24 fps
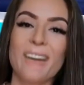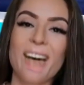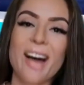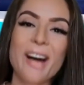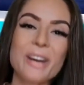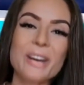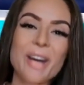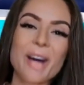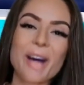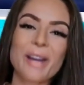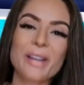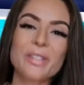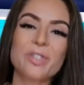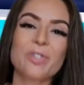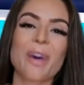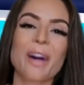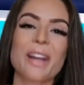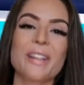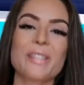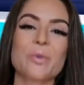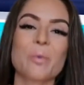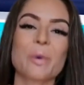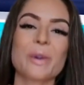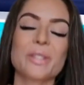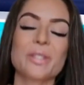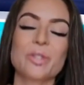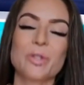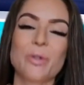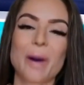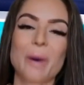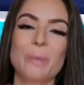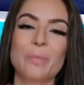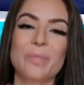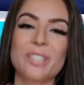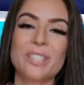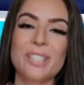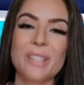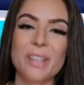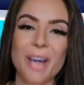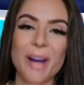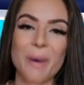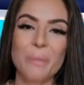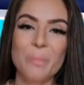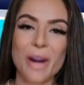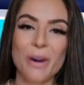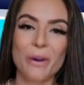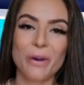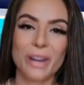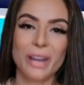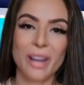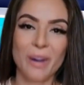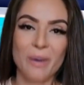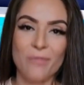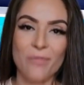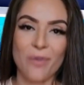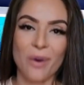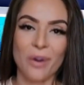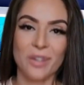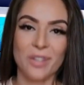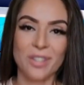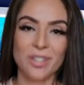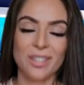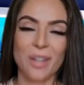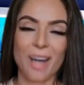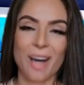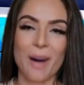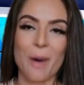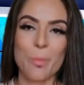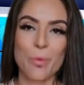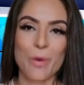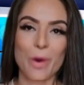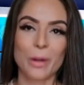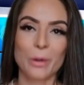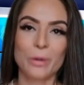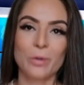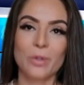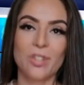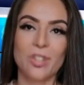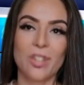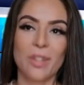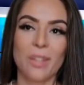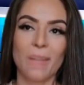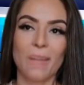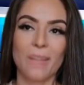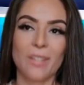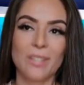a contrast with Trump's America First approach,